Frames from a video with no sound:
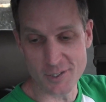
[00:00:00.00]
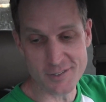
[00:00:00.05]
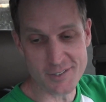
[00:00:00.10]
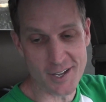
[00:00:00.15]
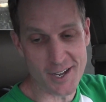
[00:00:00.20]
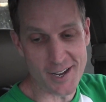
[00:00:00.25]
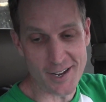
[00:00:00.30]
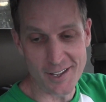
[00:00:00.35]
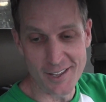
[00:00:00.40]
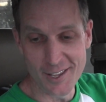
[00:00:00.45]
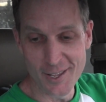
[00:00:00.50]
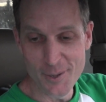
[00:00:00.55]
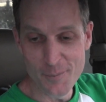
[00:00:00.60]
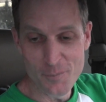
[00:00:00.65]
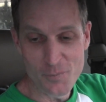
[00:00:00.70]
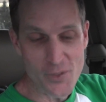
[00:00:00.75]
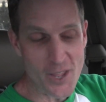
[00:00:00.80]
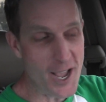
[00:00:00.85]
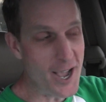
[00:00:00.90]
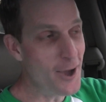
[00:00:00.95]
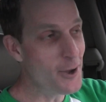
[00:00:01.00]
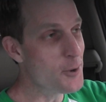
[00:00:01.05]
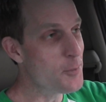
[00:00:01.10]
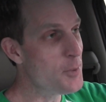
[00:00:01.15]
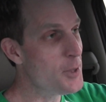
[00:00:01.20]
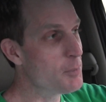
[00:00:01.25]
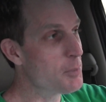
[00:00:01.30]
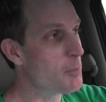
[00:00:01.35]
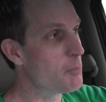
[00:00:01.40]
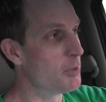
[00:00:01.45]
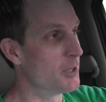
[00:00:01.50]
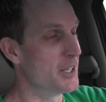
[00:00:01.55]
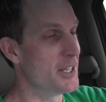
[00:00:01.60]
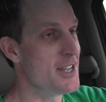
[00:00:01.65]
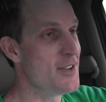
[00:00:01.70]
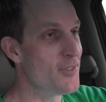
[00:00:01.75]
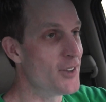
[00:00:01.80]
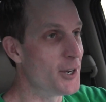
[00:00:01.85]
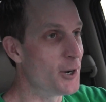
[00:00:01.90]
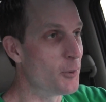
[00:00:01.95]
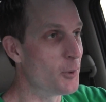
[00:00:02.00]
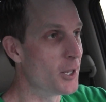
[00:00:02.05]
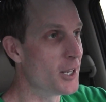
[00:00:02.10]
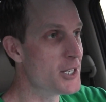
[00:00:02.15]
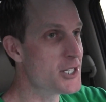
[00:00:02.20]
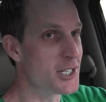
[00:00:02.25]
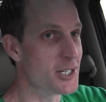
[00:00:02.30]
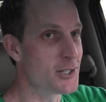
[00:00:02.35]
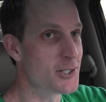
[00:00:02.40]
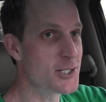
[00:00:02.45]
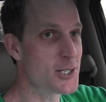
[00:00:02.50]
It's like, how do people believe in their religion?